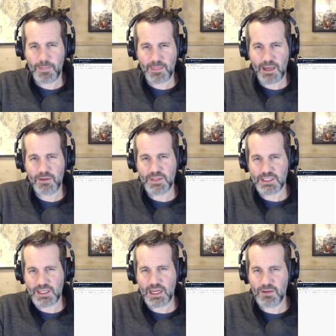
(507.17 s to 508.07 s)
kind of the
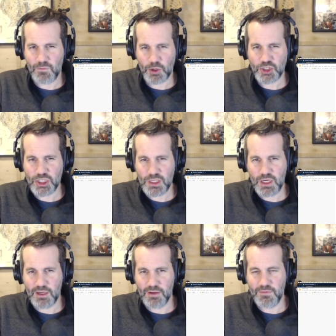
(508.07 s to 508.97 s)
second version
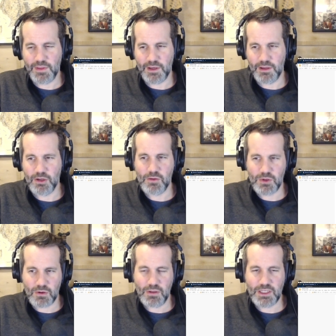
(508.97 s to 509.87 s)
of the
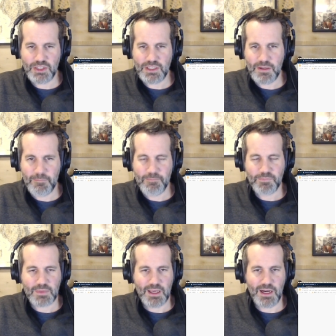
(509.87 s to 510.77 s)
Numenor legend.
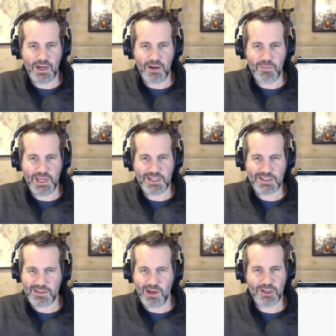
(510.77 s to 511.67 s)
Um, and
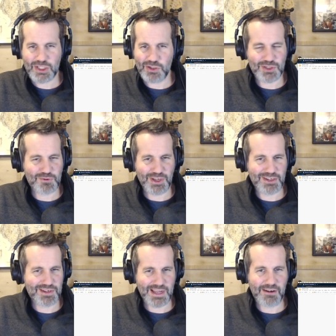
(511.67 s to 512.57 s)
it's also just really
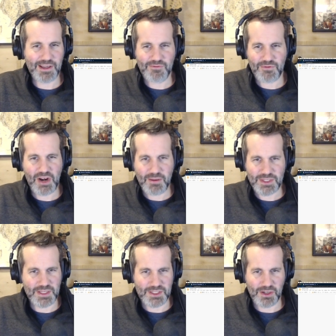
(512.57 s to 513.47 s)
interesting how he
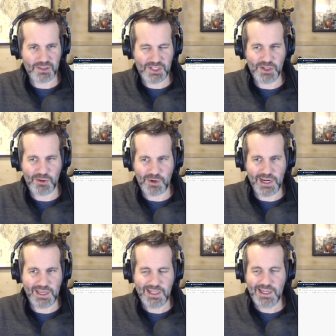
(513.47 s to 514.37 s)
frames this all too,
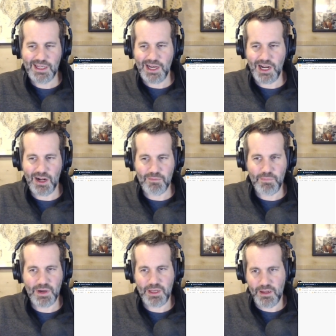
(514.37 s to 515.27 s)
right? Um,
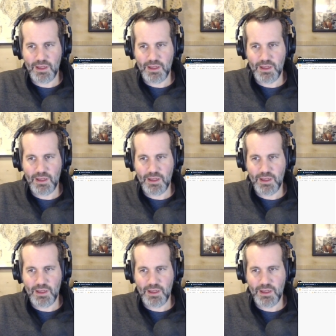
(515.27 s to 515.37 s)
but